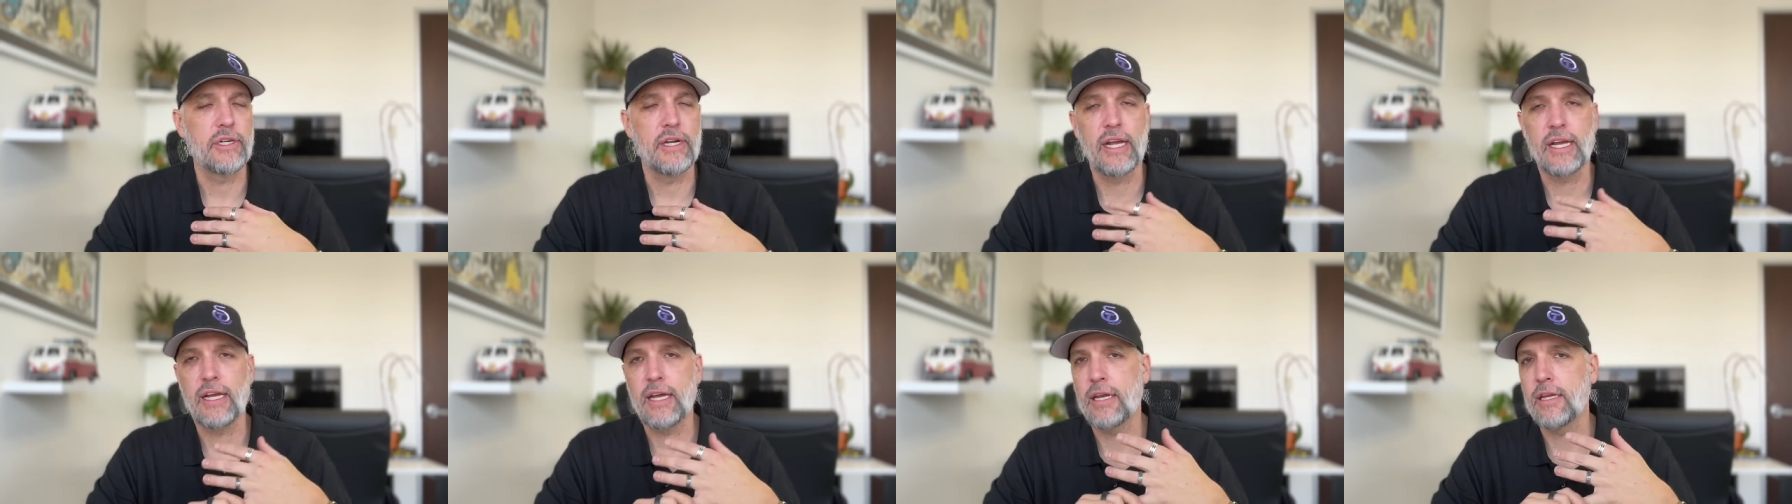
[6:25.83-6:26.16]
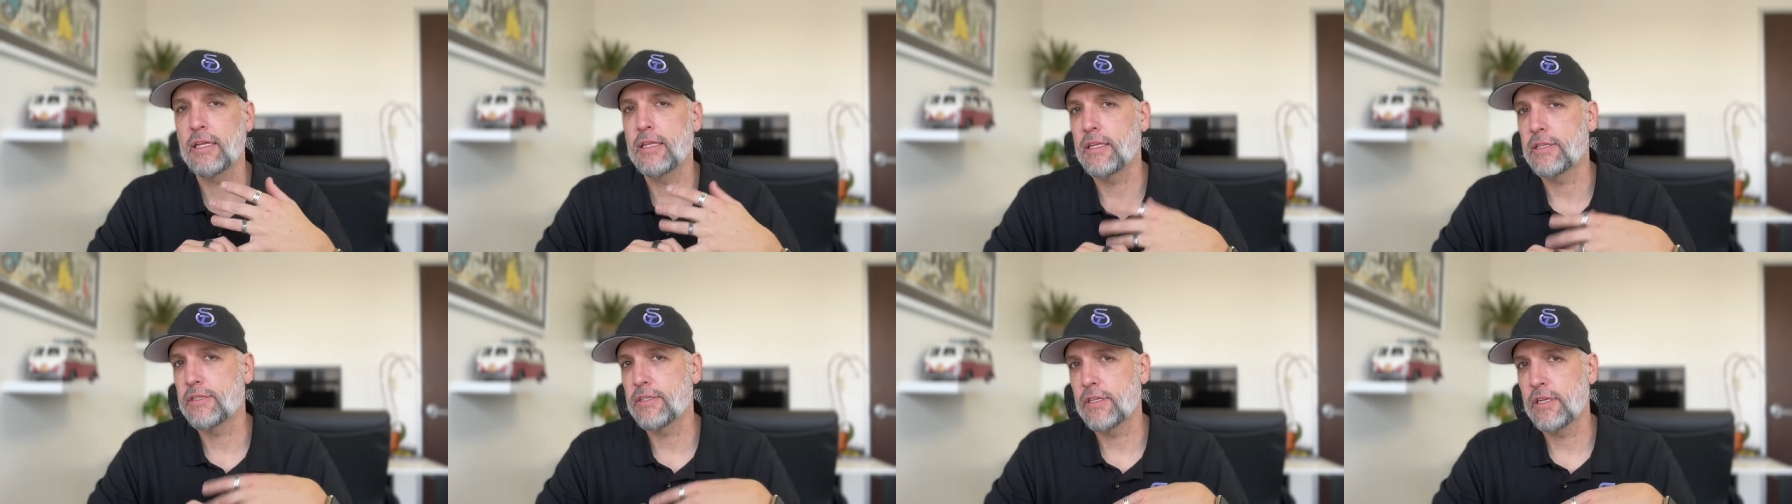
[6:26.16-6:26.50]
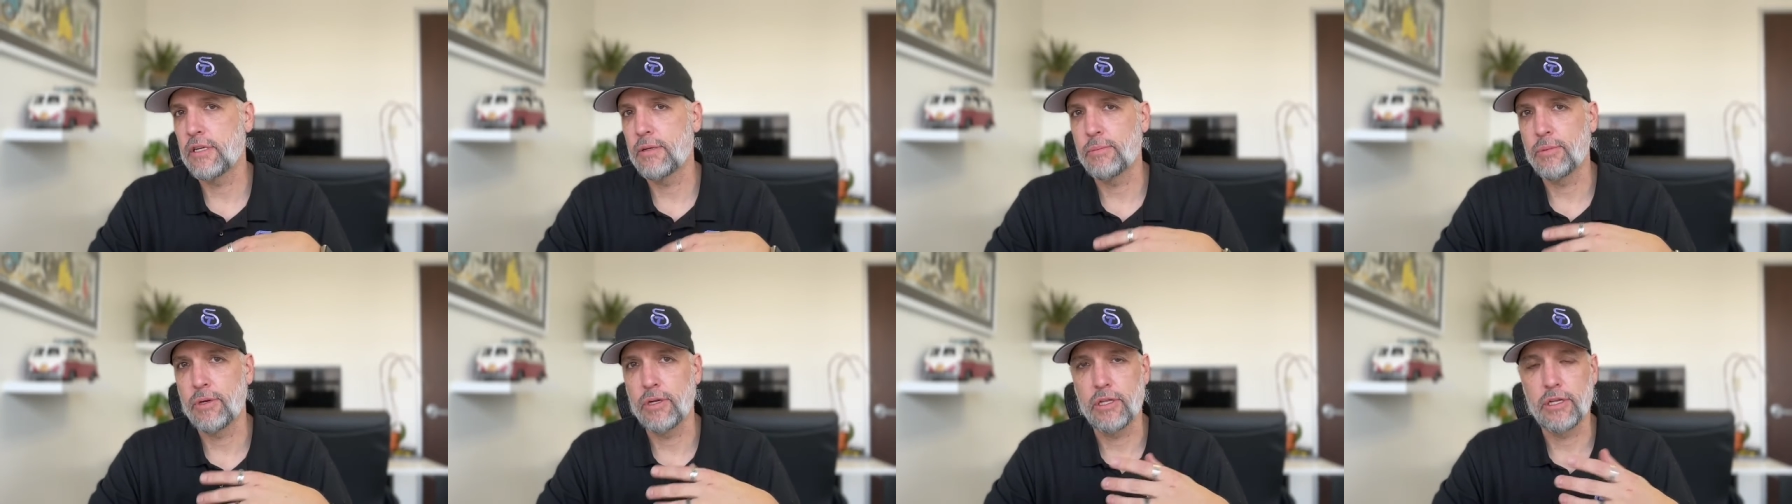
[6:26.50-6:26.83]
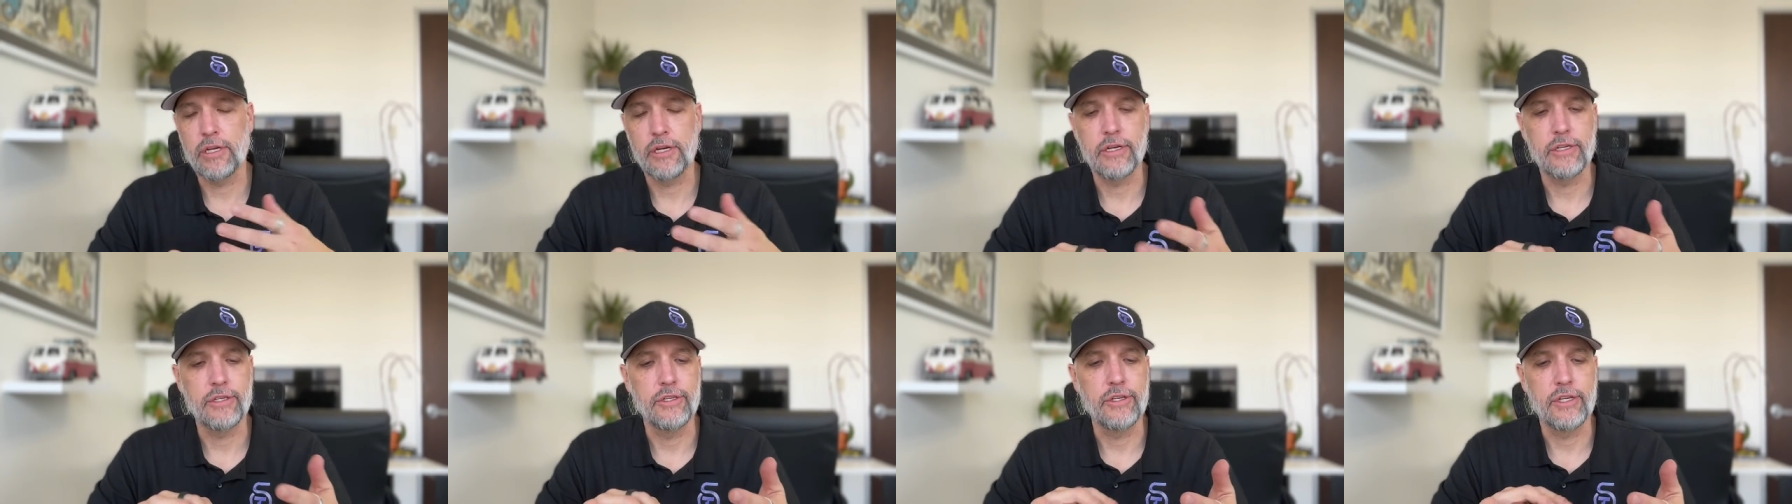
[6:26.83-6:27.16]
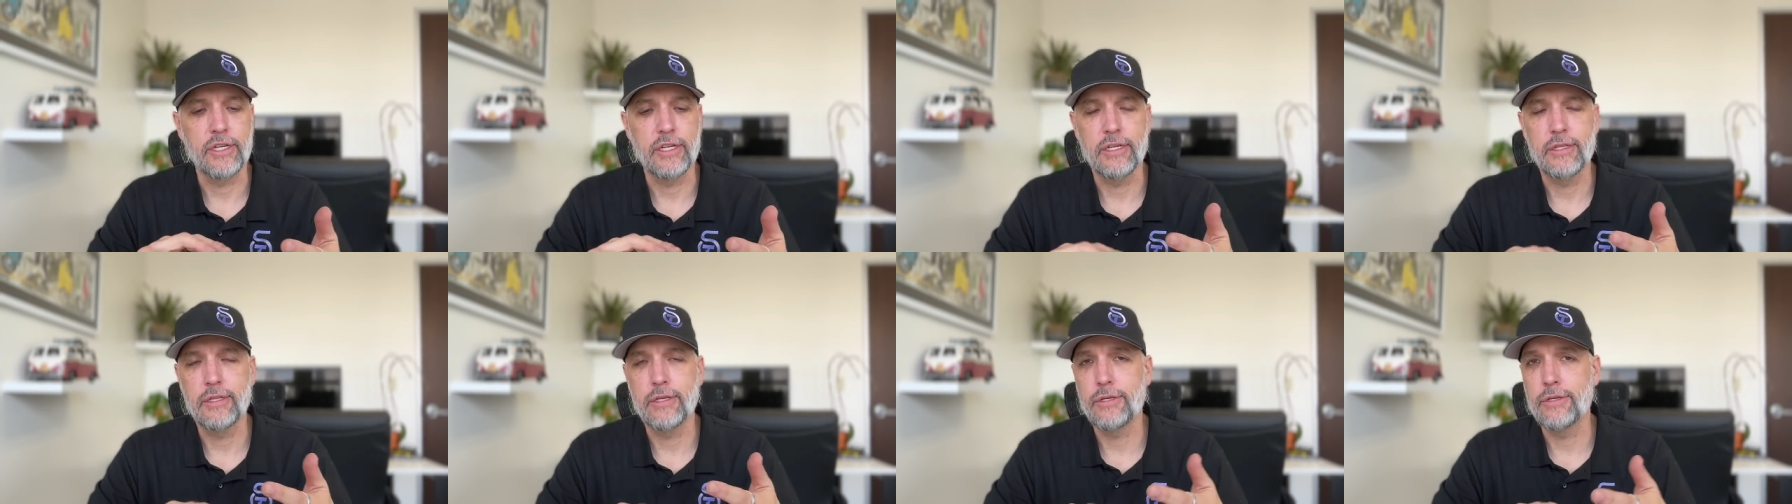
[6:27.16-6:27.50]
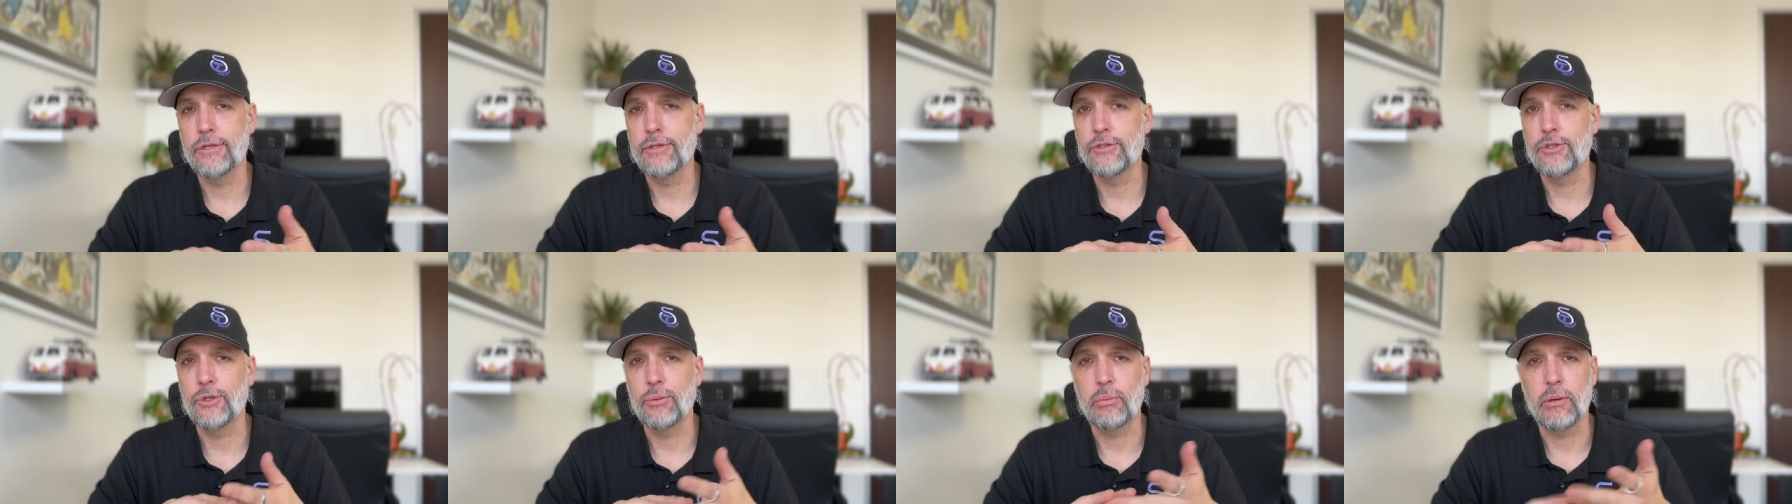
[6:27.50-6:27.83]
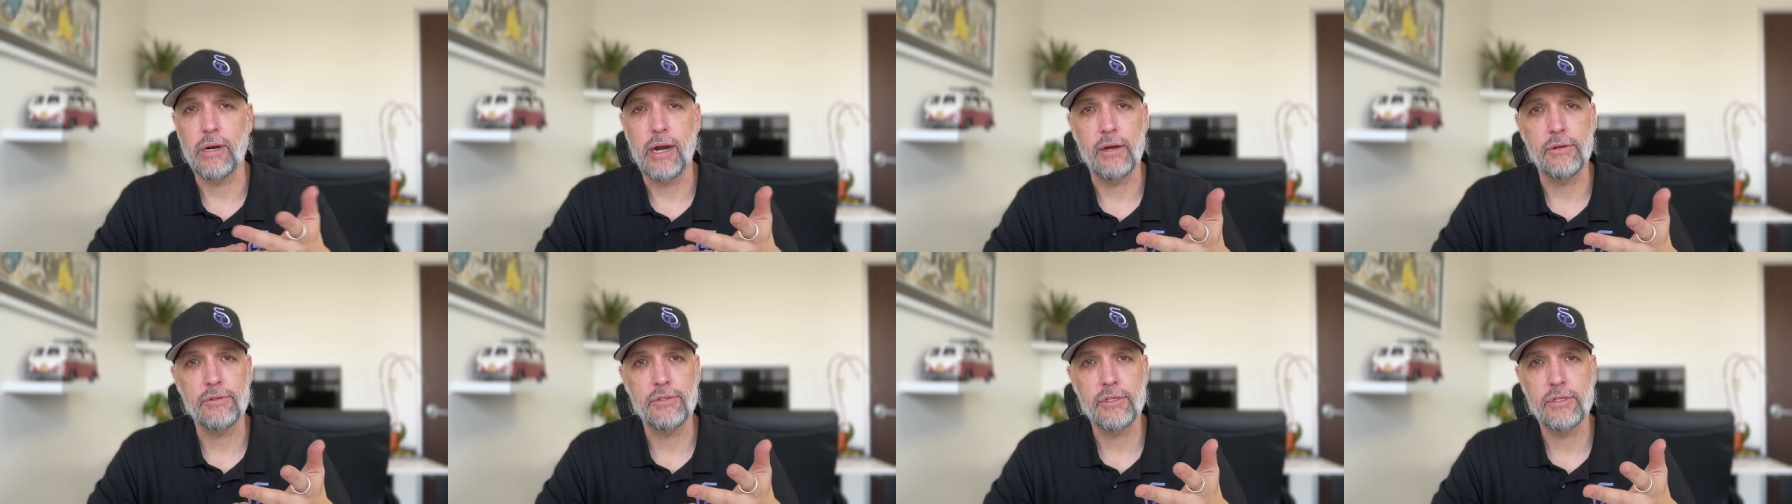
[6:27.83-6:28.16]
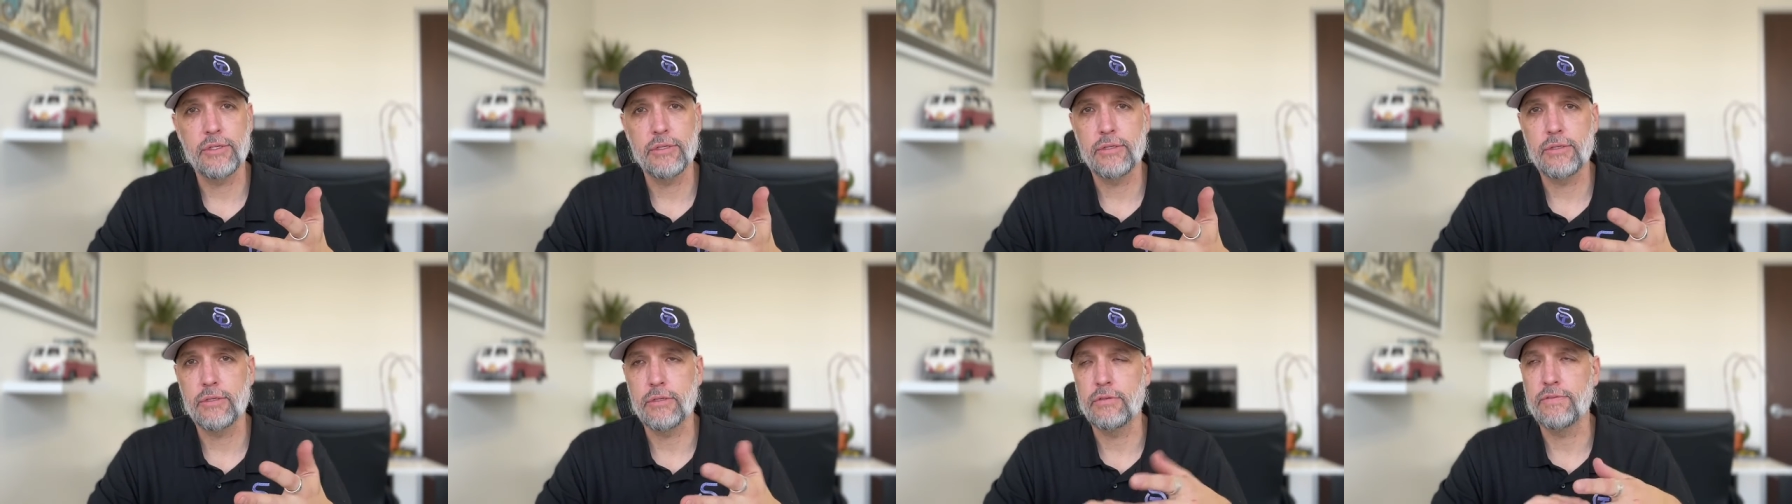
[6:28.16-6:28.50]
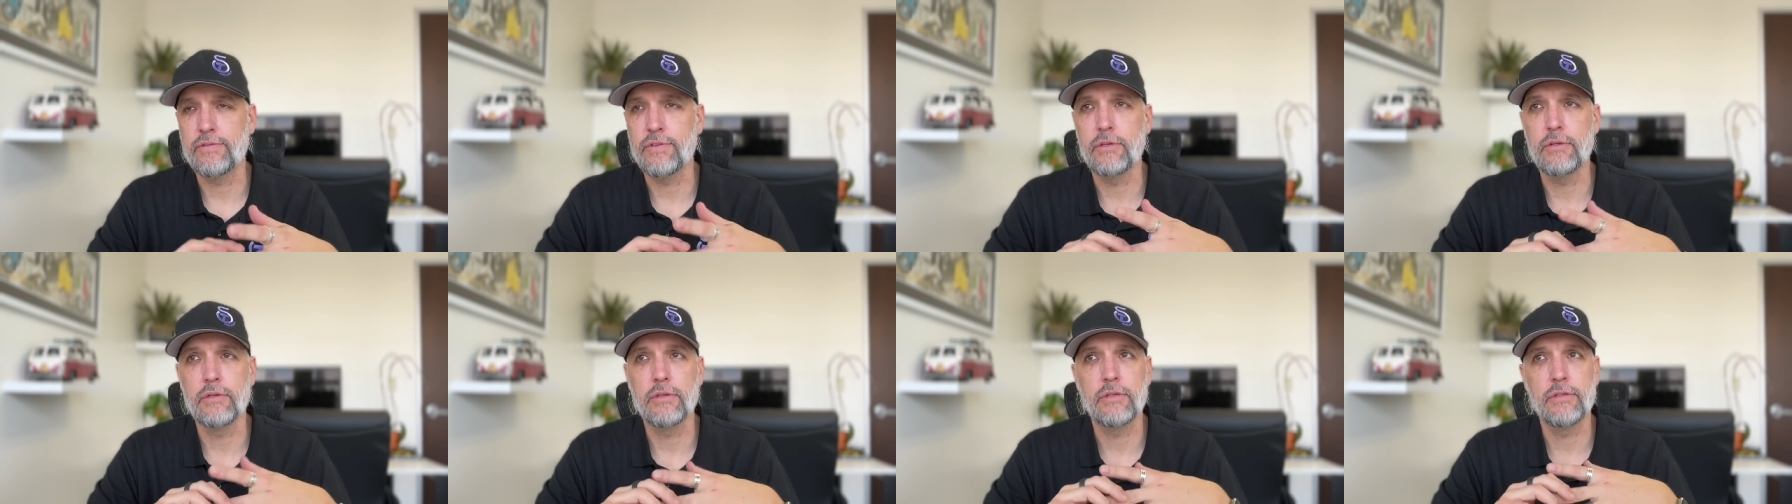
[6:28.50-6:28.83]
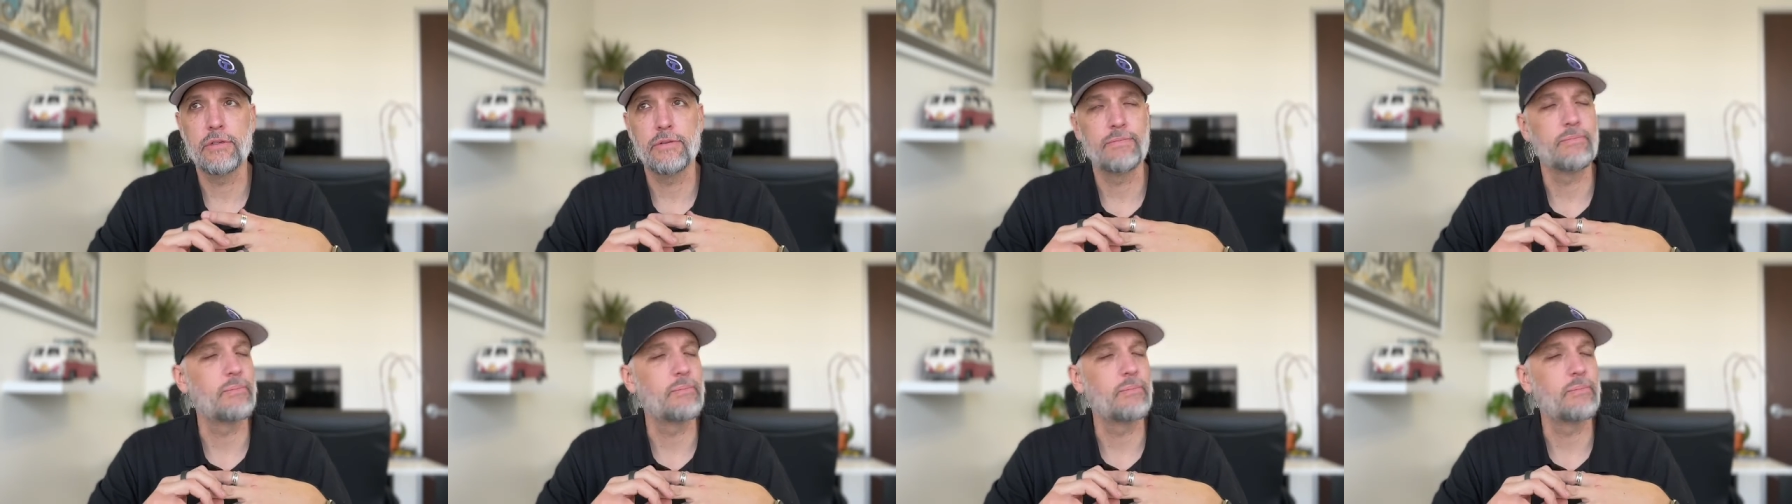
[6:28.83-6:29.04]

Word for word: And I kind of listed them earlier. You could either use your browser. So if you're a